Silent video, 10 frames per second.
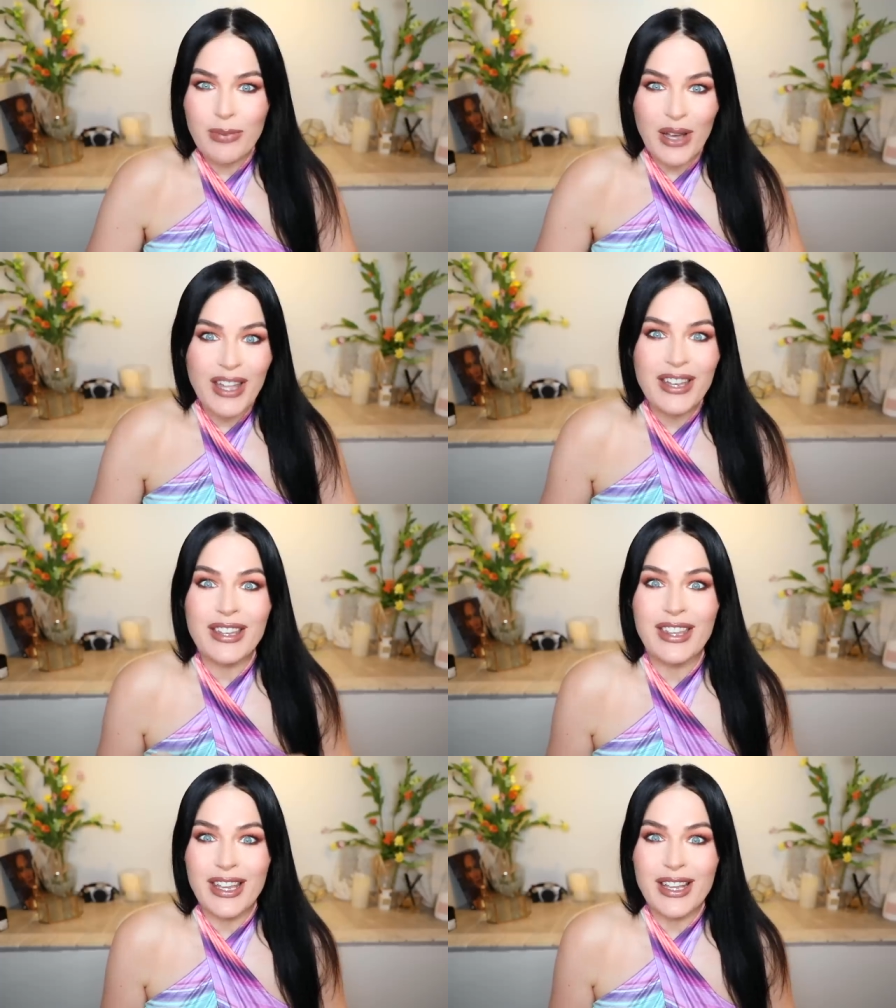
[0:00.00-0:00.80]
but
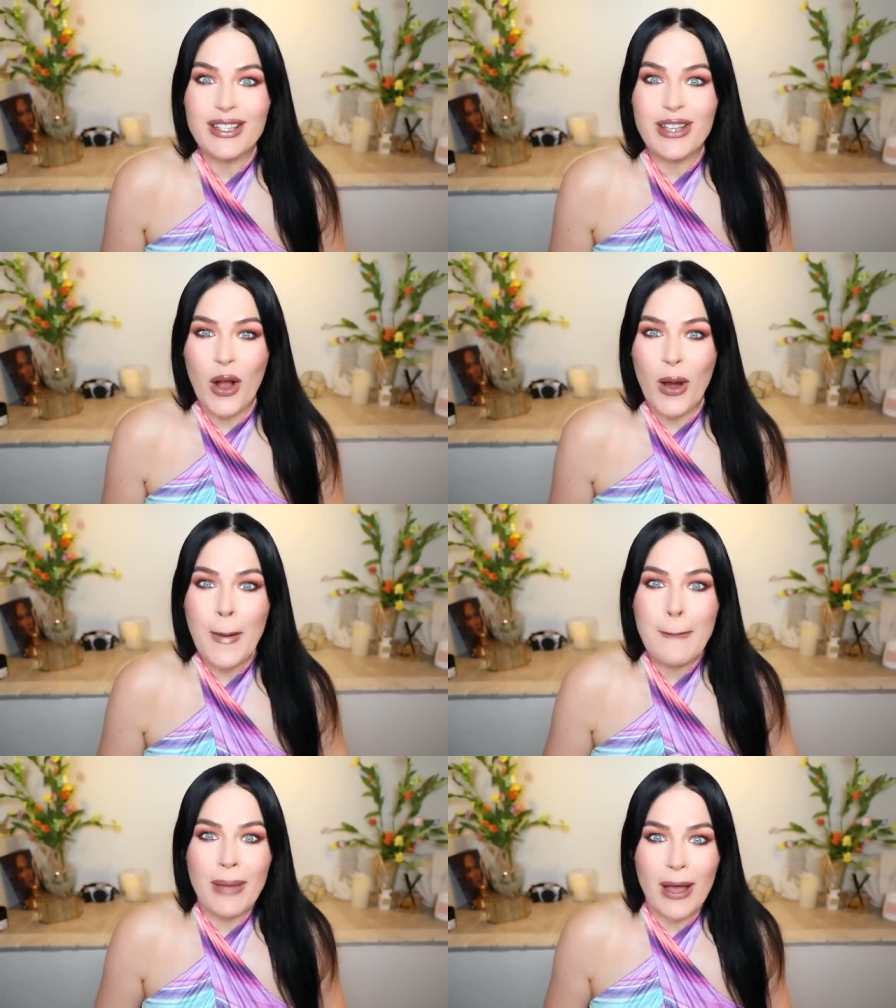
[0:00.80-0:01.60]
these
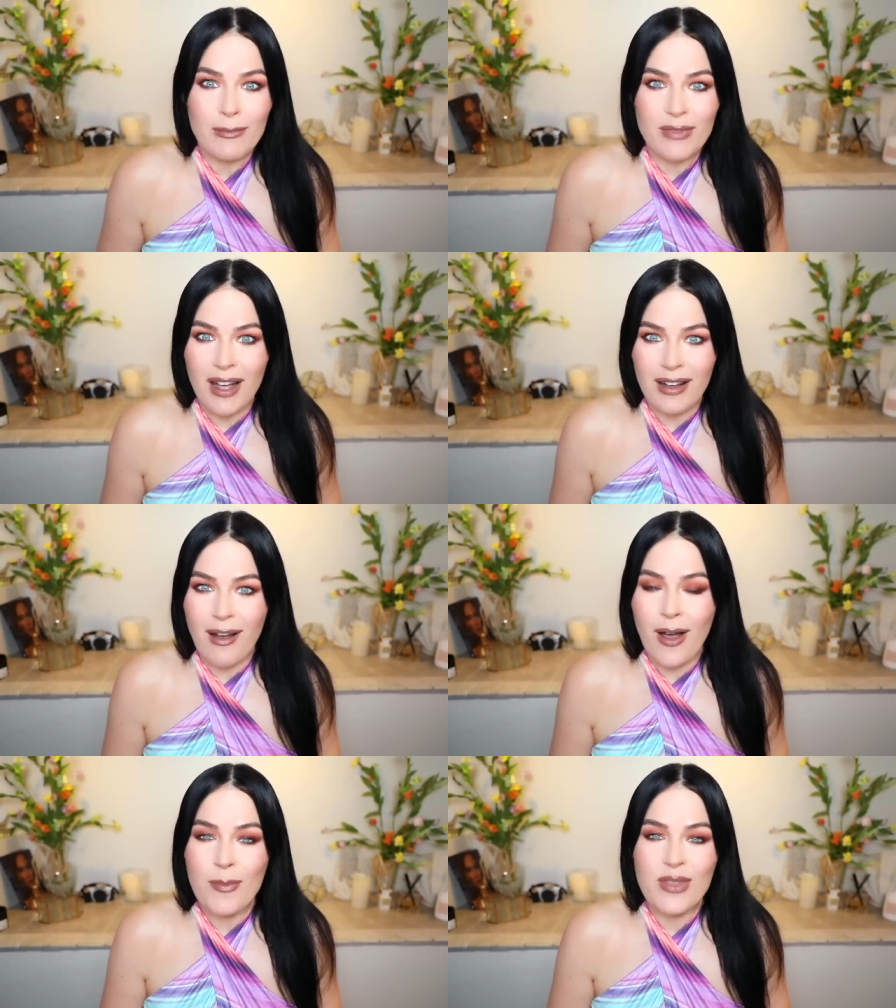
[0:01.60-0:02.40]
are
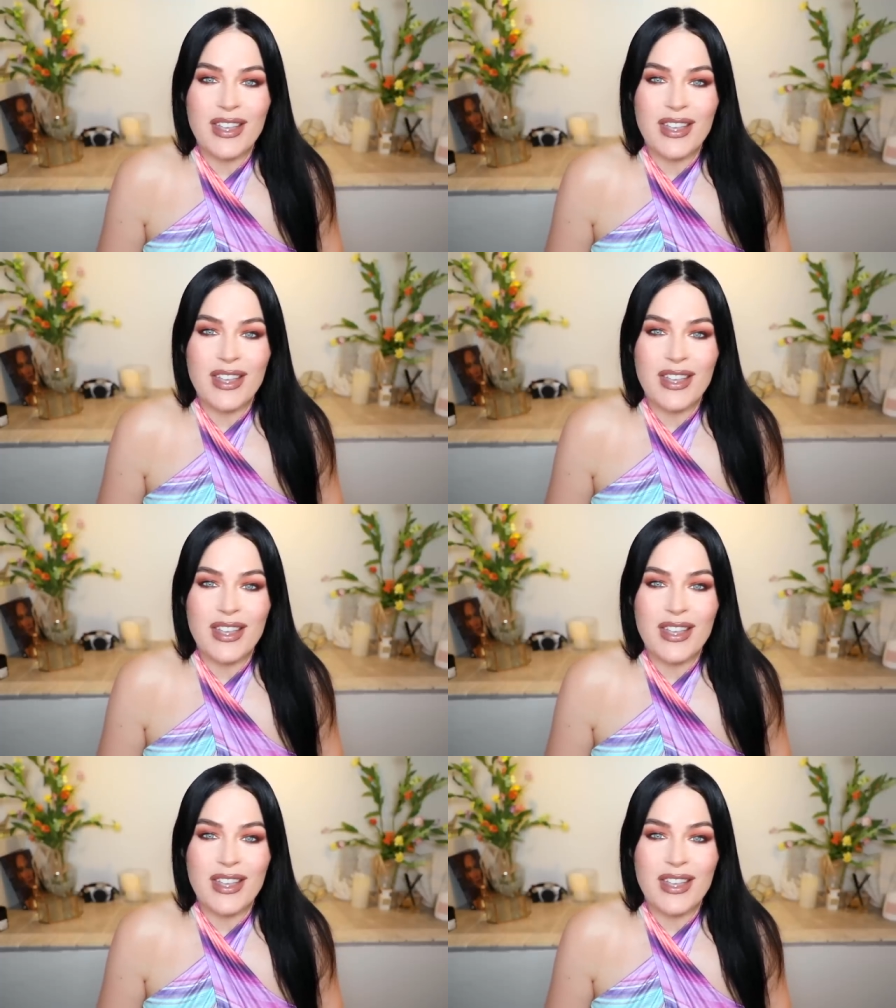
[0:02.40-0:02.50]
bomb.com.